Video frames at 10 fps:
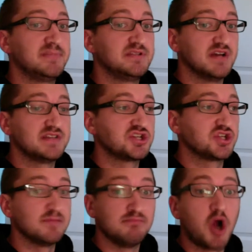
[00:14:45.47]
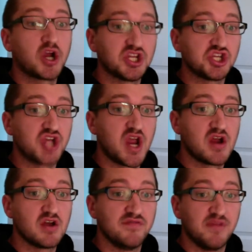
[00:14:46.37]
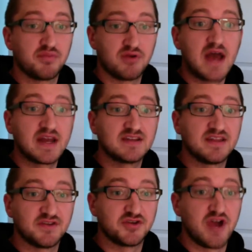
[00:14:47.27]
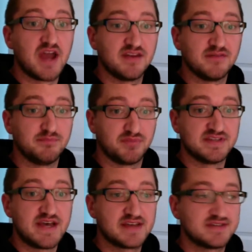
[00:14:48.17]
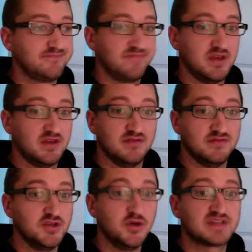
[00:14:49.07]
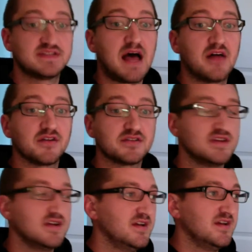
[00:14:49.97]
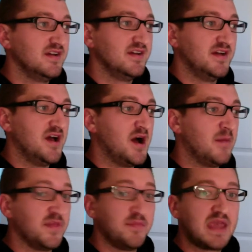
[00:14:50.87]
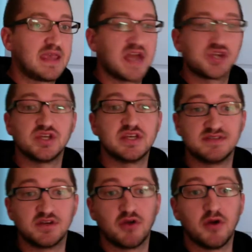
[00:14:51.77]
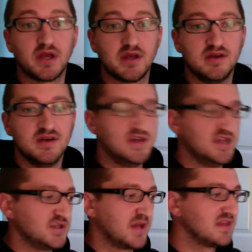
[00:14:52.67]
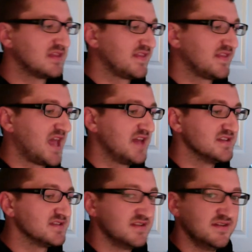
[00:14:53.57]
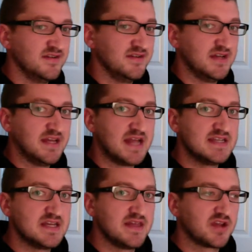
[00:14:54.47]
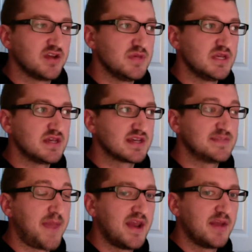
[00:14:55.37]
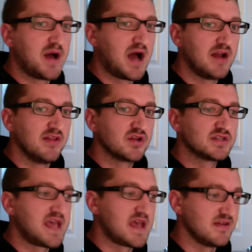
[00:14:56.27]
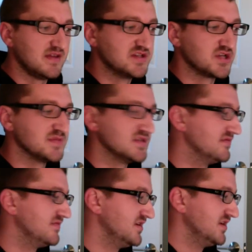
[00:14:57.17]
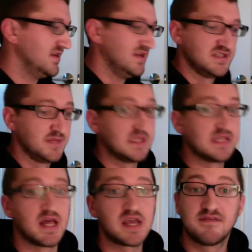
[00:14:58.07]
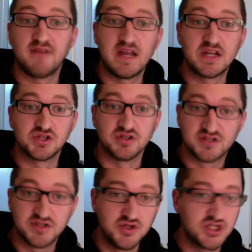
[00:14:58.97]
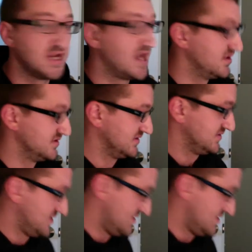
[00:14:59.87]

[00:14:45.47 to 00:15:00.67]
essentially market share of the product that they're trying to possess, US dollars, the bank actually isn't growing. So I think that is an idea that could be expanded upon and looked at in terms of something like financial institution analysis.